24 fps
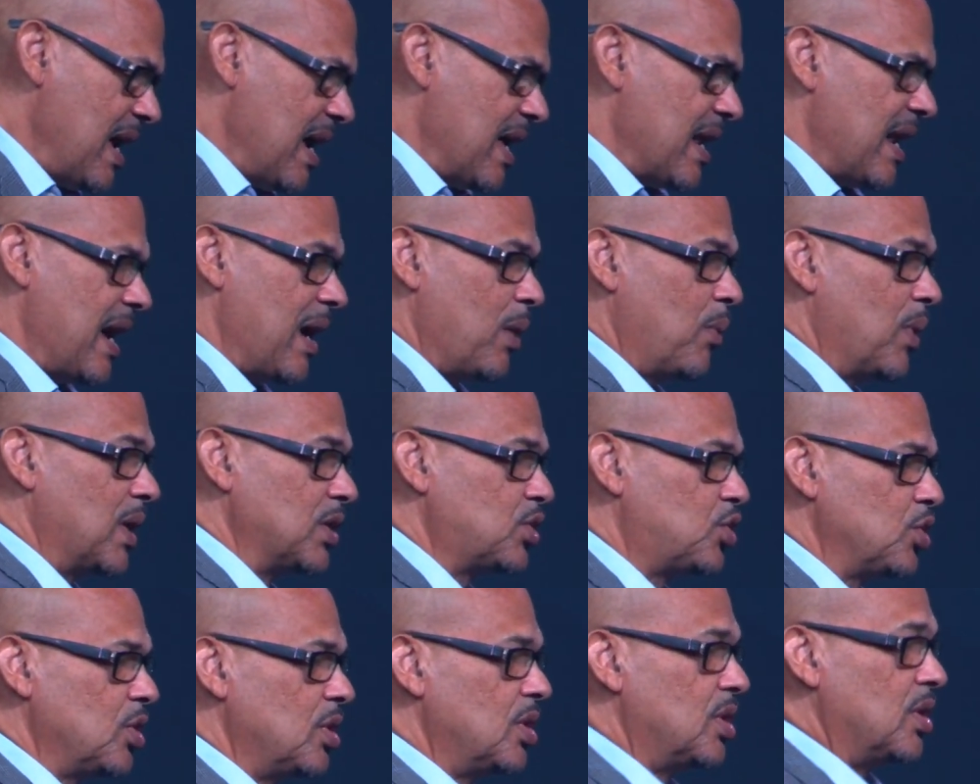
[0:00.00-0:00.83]
Now I
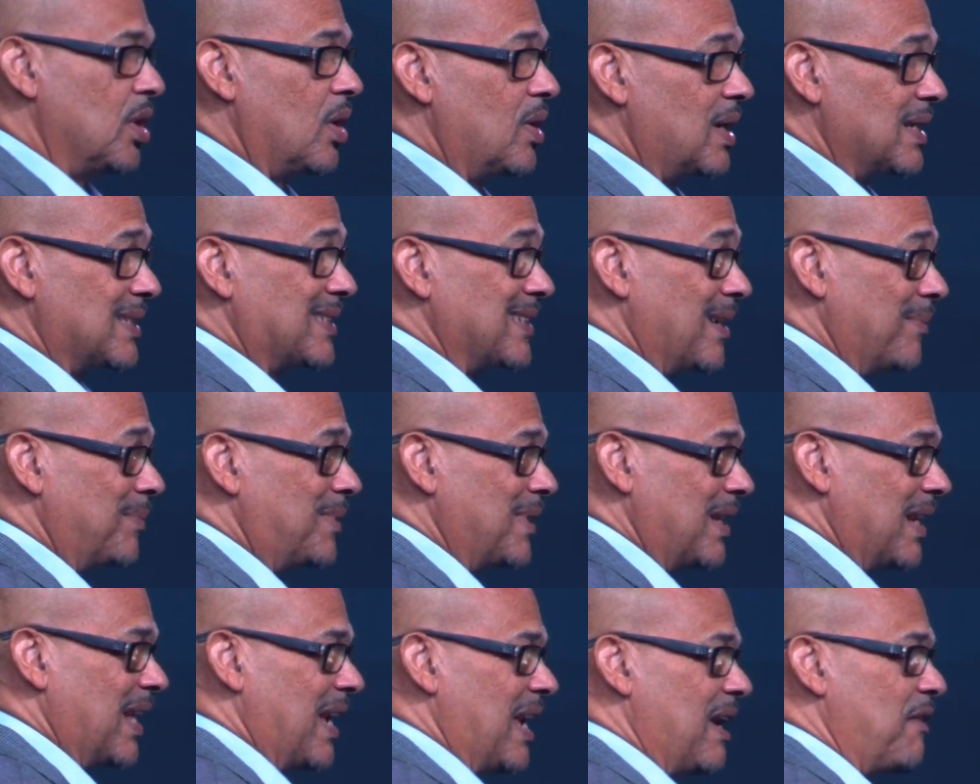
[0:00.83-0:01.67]
want you to notice
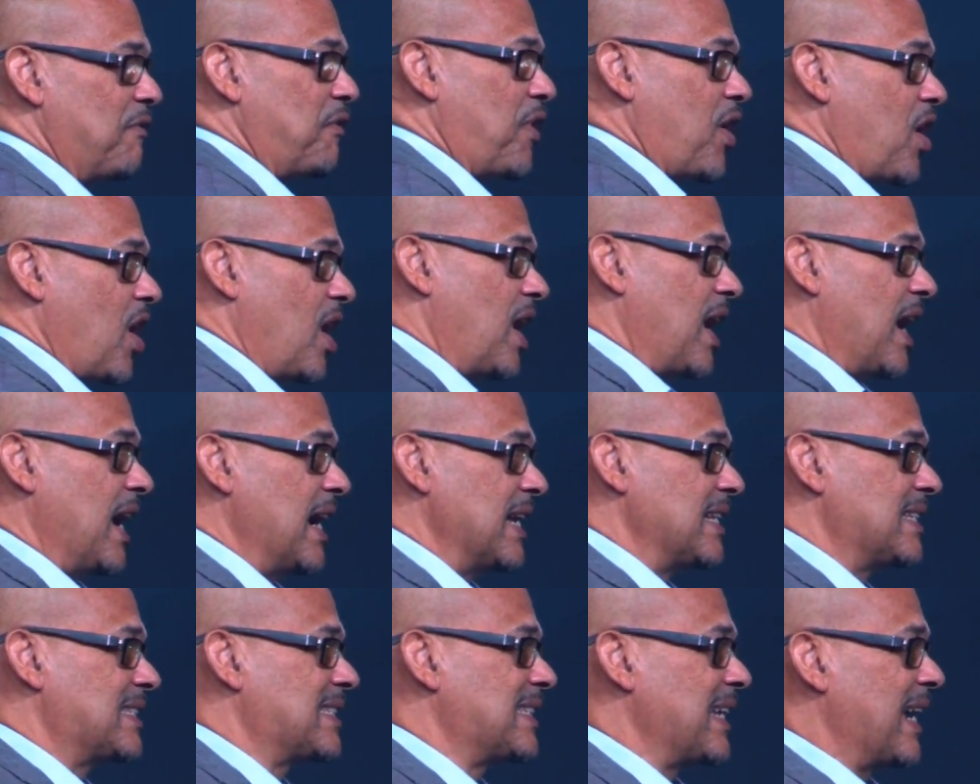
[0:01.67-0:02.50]
something. If
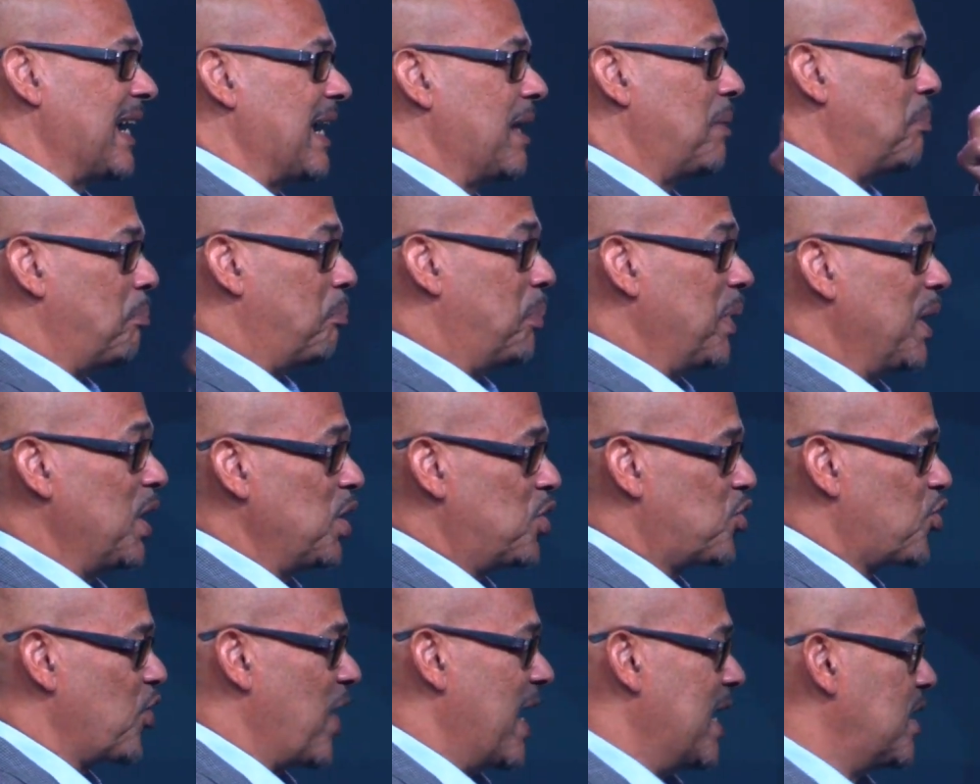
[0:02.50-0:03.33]
God said, "Be
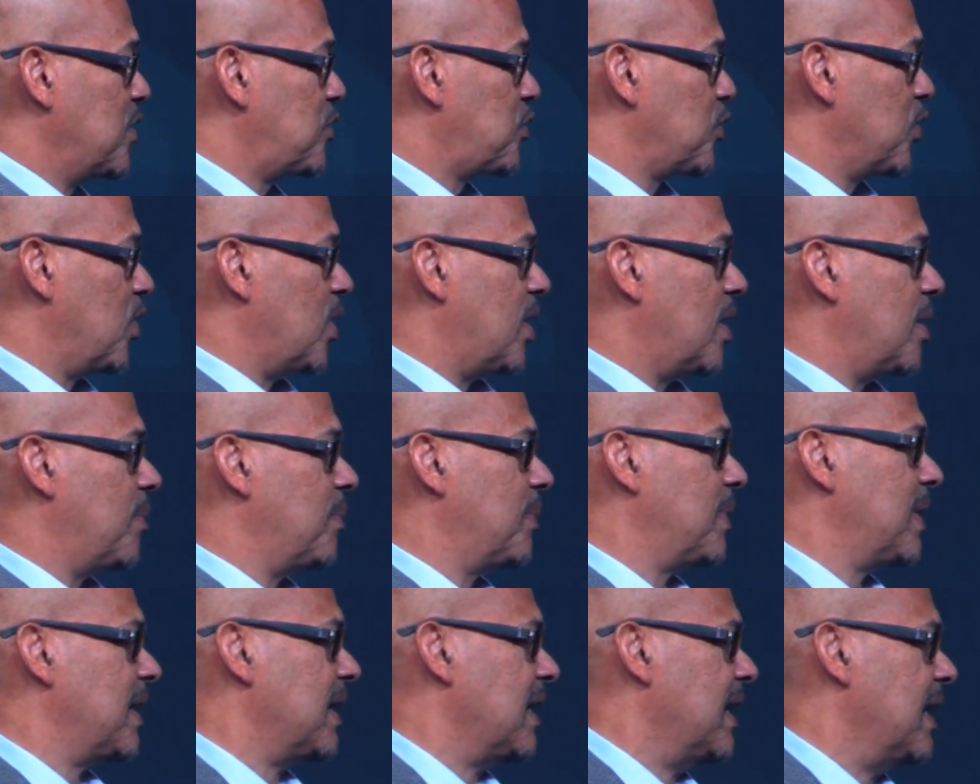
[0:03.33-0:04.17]

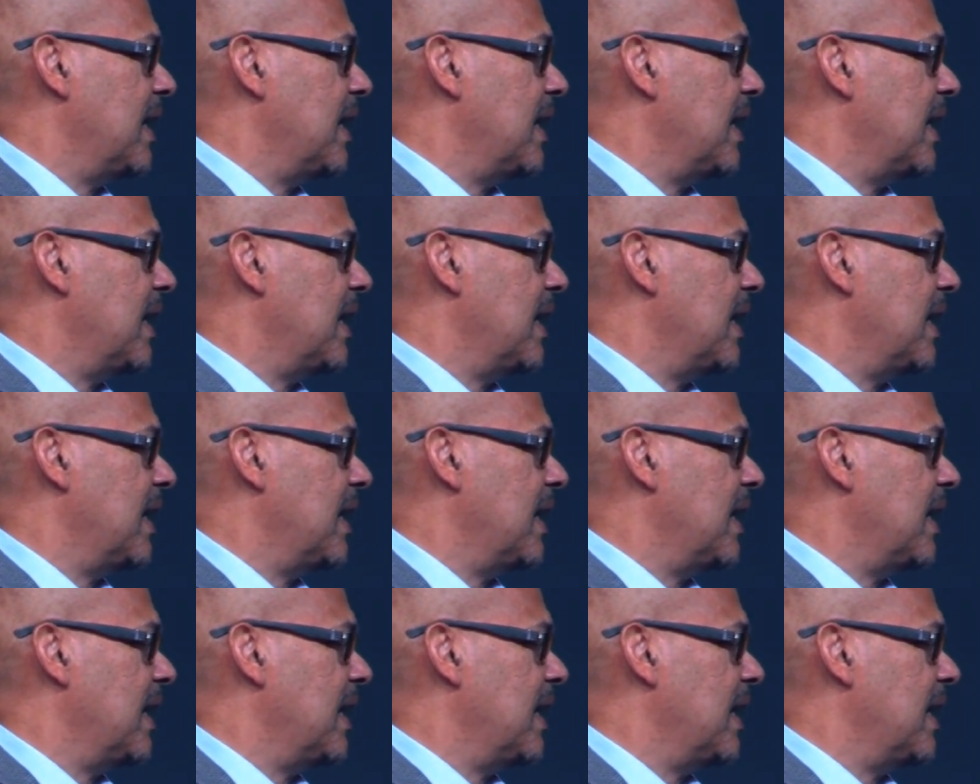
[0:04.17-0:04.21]
transformed,"